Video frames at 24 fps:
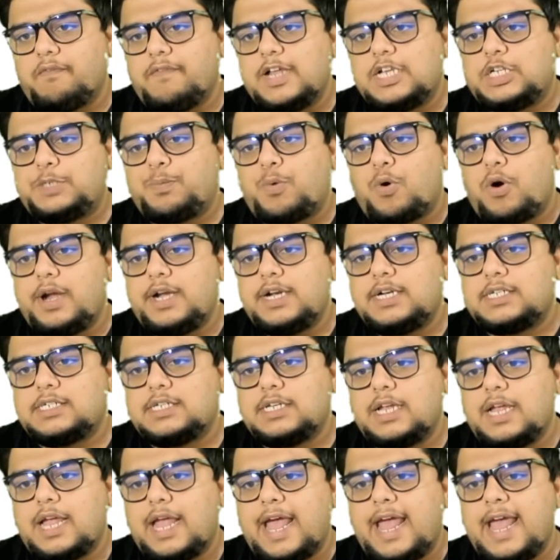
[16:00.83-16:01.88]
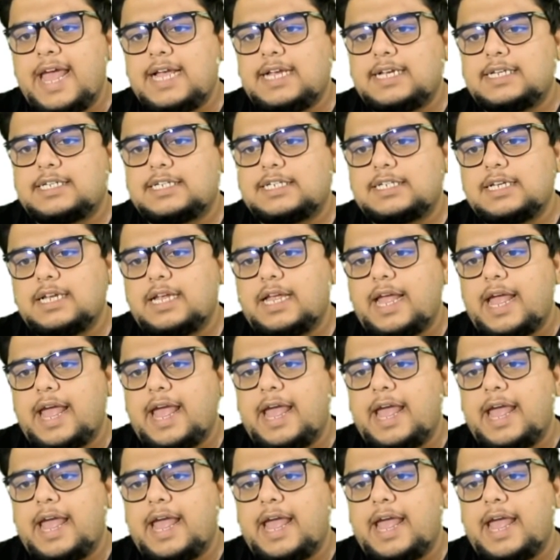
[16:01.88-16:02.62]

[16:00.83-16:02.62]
Which points? X,